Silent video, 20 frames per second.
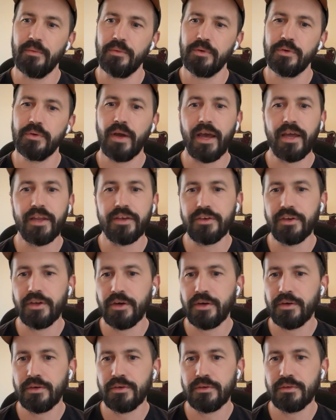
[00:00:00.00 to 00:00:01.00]
who had
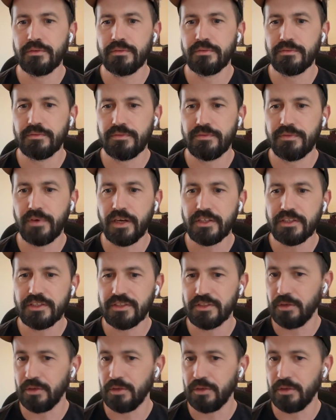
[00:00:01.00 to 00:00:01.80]
no functional